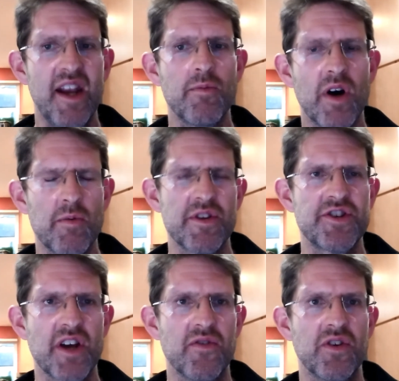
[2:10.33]
Anyone with a
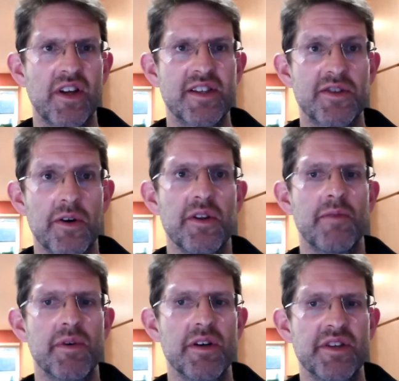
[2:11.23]
shovel could
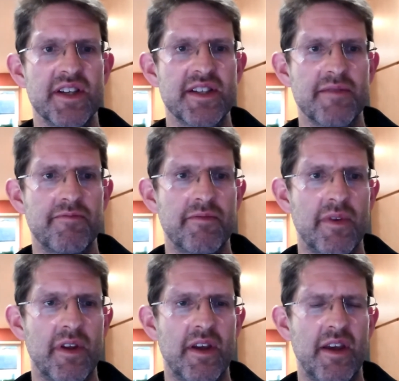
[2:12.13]
certainly build this.
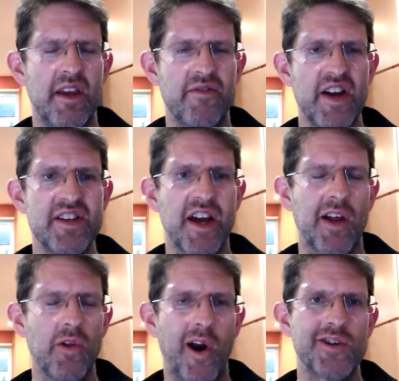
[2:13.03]
If I
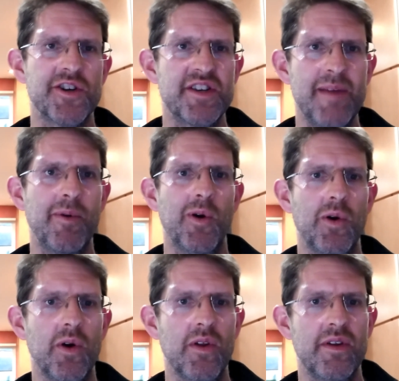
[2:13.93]
dug a larger, deeper
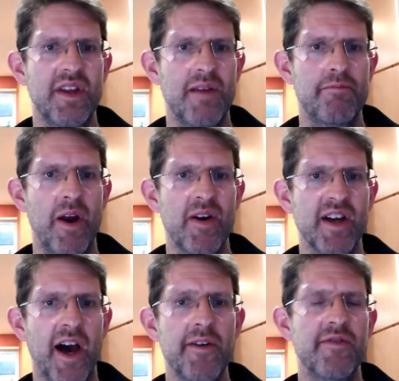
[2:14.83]
hole and
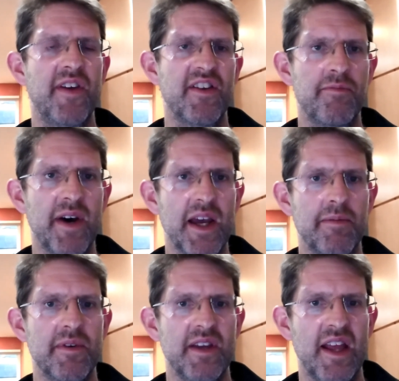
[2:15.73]
buried 100 feet of
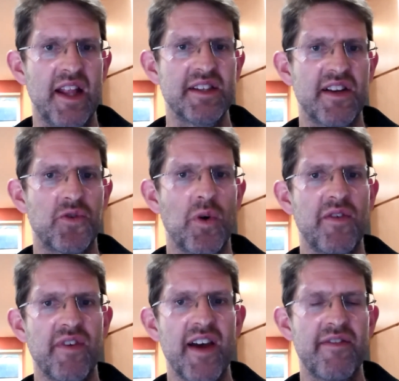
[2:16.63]
pipe instead of
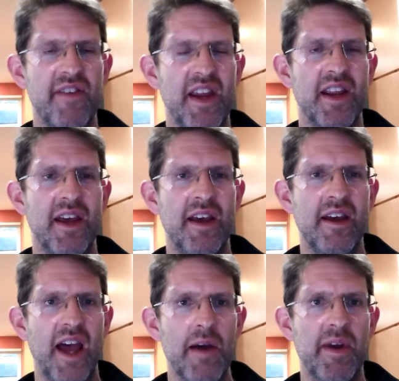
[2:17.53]
25 feet,
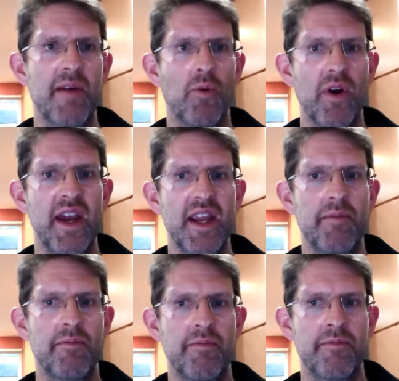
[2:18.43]
I would get more heating.